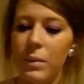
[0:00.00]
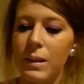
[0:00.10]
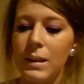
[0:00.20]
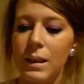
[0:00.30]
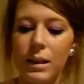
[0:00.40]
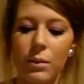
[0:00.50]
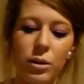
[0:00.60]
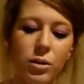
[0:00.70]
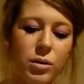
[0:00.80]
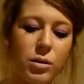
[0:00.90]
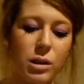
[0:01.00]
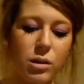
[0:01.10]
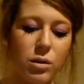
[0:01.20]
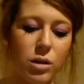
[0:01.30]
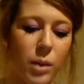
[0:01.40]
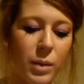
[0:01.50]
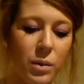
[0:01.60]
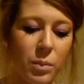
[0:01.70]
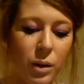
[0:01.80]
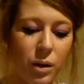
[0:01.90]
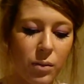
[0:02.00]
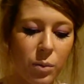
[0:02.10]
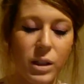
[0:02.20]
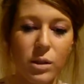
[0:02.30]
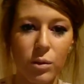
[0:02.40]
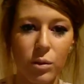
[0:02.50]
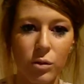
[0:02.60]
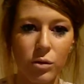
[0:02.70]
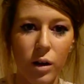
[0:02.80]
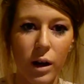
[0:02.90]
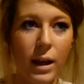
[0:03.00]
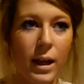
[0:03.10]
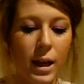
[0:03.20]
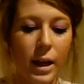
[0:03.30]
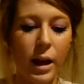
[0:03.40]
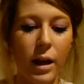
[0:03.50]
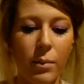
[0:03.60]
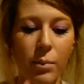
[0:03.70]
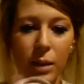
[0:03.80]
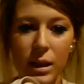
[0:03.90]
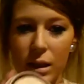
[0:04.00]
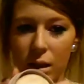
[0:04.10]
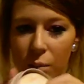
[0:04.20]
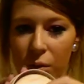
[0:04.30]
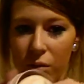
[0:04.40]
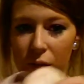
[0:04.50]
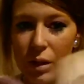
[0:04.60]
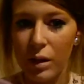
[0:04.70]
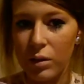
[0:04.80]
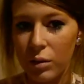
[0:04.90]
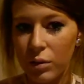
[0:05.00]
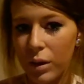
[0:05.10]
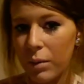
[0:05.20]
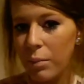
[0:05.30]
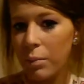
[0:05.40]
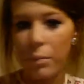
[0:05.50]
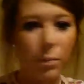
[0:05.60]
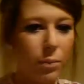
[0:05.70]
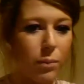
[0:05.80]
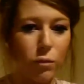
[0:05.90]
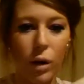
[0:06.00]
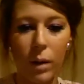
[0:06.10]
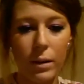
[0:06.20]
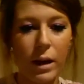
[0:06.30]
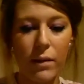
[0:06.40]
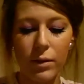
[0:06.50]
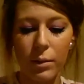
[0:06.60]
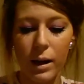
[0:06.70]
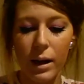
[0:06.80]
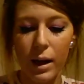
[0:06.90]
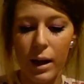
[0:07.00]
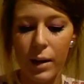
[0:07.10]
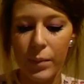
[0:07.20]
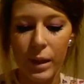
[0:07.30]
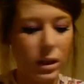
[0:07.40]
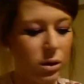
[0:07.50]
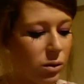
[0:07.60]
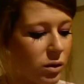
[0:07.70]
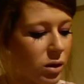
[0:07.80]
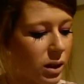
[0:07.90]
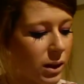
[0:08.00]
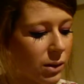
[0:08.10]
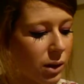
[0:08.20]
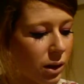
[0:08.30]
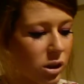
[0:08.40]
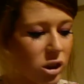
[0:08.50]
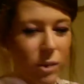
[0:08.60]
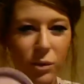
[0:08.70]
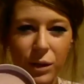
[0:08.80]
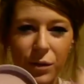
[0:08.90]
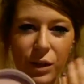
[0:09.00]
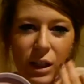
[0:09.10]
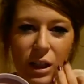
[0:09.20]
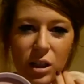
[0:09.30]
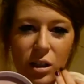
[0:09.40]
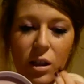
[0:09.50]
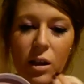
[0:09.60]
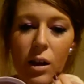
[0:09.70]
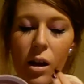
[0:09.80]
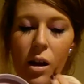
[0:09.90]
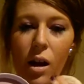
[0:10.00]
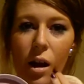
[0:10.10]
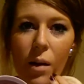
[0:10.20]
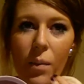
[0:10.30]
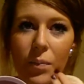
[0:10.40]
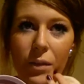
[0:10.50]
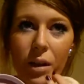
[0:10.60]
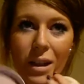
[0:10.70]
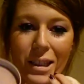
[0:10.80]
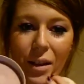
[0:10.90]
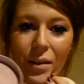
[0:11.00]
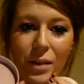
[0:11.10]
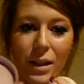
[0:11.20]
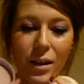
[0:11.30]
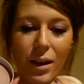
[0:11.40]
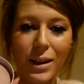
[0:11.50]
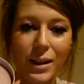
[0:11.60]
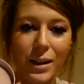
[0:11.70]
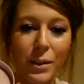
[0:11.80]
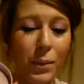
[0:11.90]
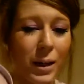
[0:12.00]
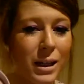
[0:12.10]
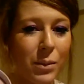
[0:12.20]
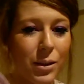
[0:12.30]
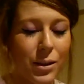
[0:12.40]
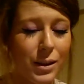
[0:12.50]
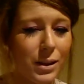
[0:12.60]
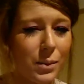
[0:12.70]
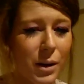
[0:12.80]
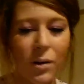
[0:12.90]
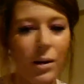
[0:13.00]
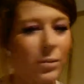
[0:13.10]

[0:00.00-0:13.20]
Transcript: Basically, what you do is you come out the bath, wait till you're all dry, mix in the poofer, and sort of like rub it everywhere, and it sort of just leaves like a shimmery finish. I don't really like this, mainly because of the smell.